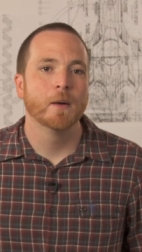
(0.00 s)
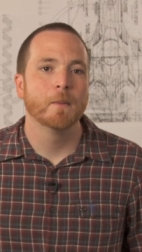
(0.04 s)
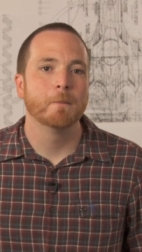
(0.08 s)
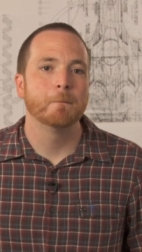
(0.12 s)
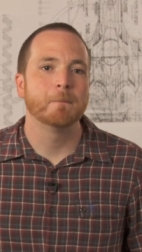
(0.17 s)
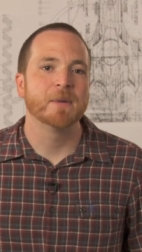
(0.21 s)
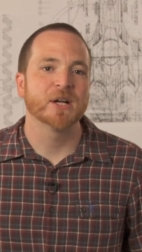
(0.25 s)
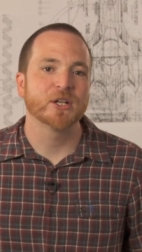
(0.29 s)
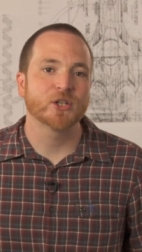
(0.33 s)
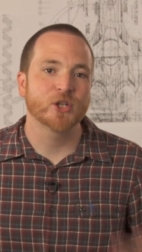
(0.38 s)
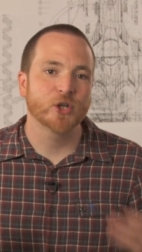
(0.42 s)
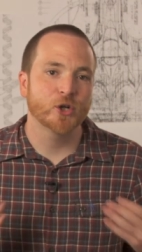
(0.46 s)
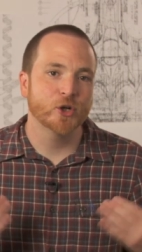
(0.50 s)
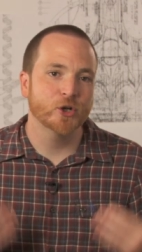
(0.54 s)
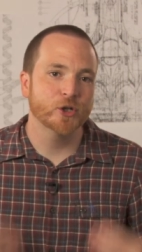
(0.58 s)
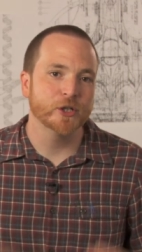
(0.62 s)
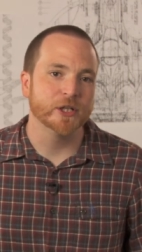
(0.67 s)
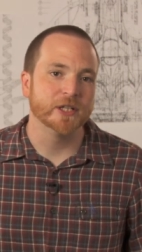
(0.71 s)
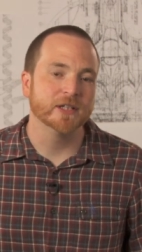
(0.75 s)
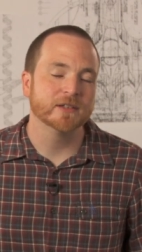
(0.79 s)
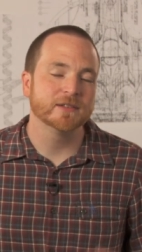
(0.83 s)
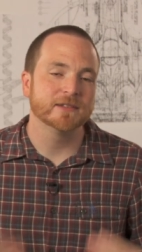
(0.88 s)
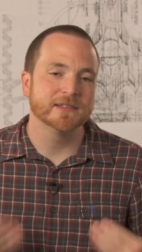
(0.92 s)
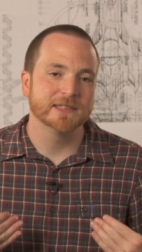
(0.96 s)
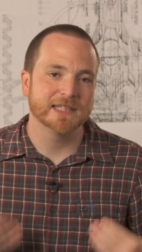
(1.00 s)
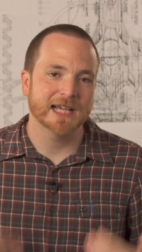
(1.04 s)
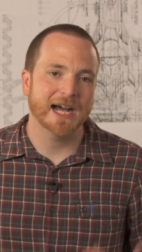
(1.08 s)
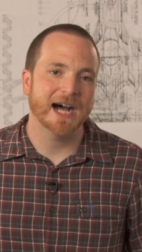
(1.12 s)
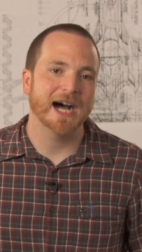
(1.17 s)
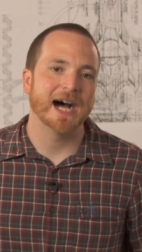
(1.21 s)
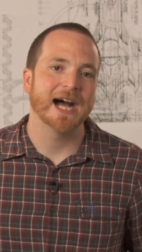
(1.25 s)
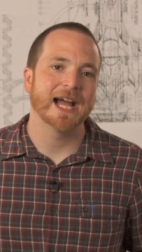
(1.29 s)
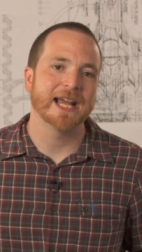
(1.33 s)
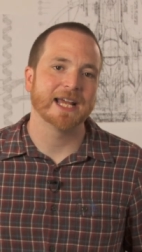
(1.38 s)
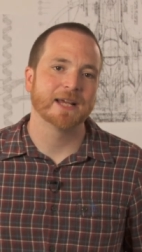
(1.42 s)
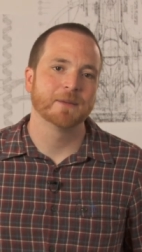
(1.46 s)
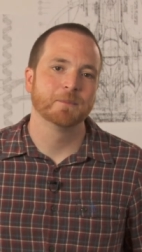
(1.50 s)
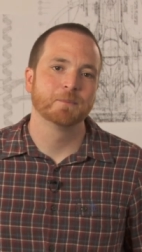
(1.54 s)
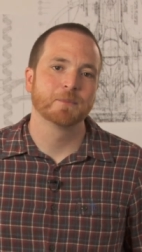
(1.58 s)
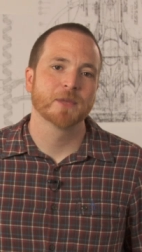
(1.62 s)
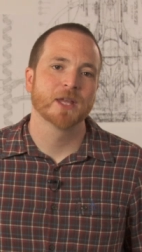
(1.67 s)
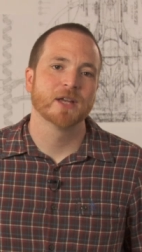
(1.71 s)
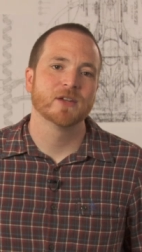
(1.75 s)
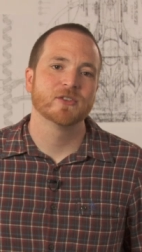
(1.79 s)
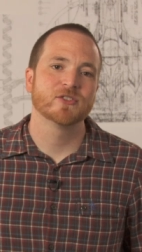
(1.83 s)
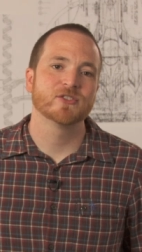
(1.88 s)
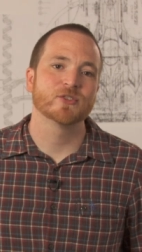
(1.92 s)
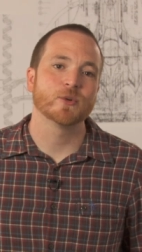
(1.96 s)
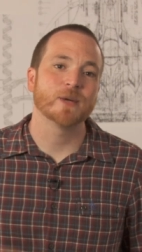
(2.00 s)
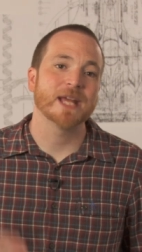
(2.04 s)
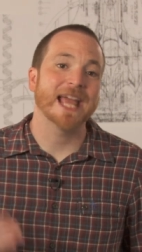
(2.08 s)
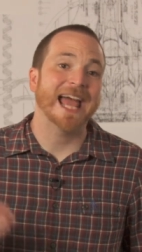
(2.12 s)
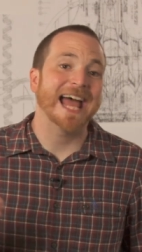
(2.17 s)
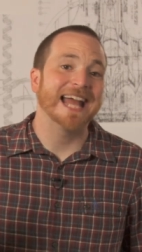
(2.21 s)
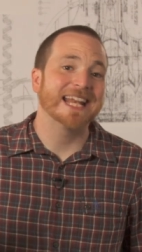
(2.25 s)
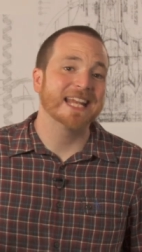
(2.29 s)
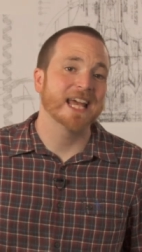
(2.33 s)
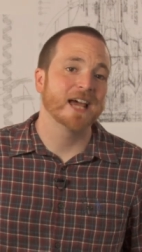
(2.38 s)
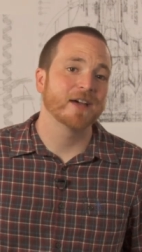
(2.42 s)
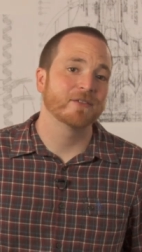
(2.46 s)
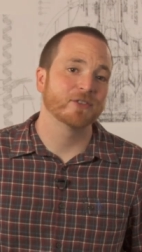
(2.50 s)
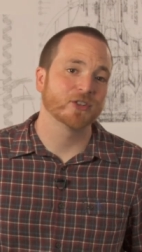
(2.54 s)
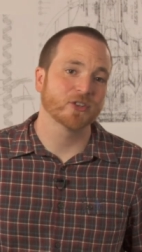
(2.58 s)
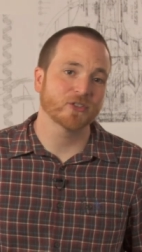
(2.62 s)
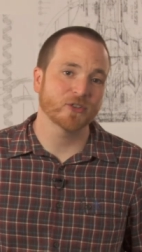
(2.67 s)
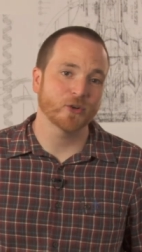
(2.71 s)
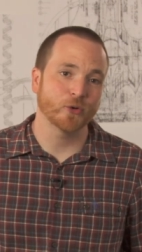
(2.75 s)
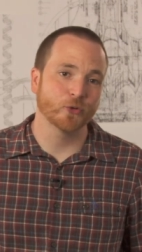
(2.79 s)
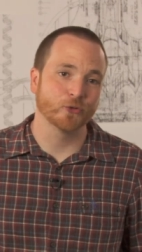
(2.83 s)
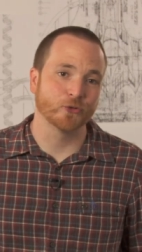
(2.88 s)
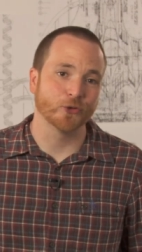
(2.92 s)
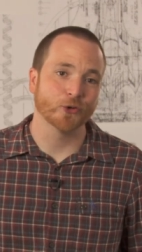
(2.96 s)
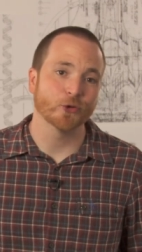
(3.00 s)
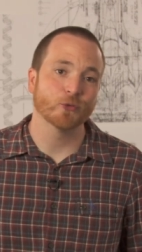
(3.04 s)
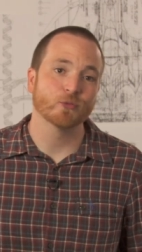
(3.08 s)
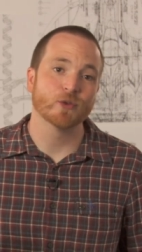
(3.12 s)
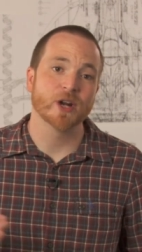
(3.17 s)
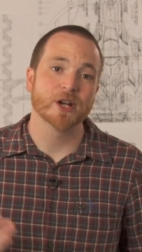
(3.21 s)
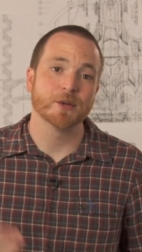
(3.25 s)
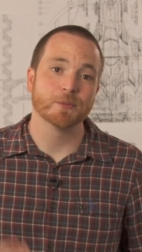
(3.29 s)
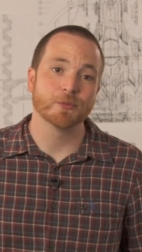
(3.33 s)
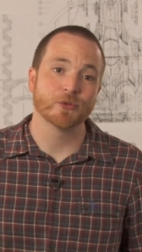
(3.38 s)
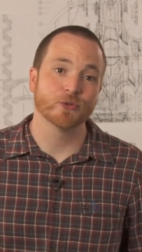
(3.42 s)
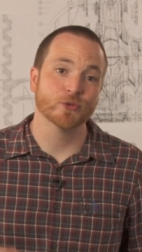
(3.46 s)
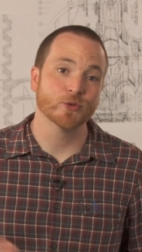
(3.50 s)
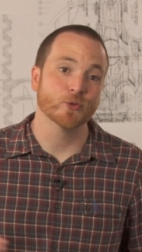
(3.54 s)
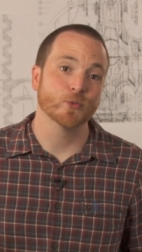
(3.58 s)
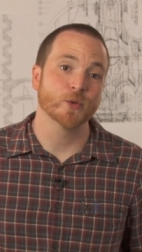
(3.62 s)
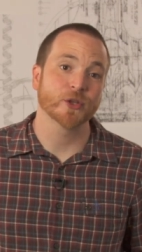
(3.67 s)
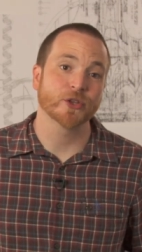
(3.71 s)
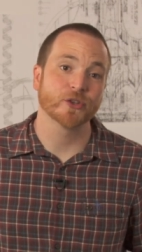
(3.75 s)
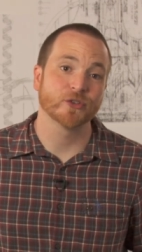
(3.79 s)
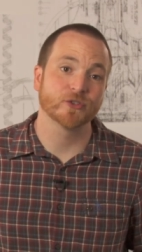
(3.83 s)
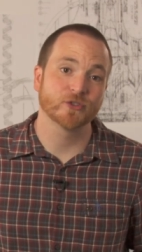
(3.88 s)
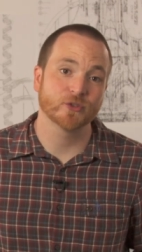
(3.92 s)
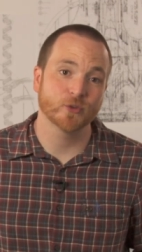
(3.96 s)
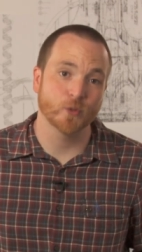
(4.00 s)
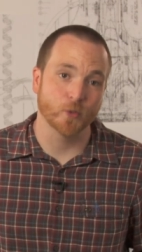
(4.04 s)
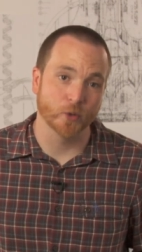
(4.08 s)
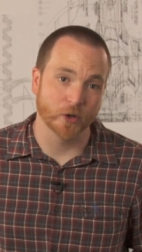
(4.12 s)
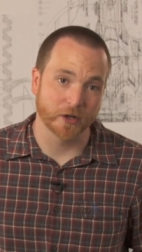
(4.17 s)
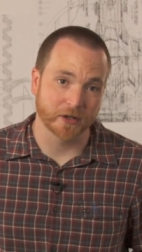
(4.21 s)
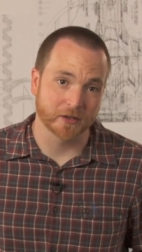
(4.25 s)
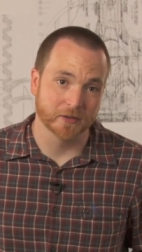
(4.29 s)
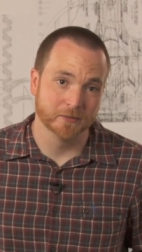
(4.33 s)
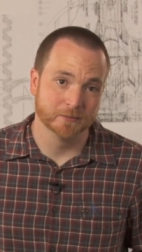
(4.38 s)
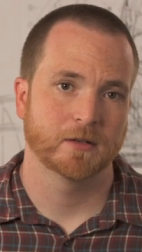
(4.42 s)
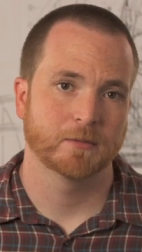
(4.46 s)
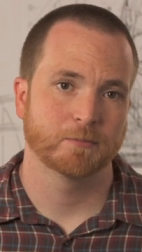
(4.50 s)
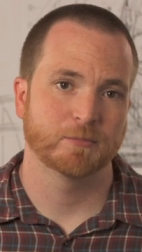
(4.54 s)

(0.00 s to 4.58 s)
but couldn't die, so he had to have a soldier run him through with a sword.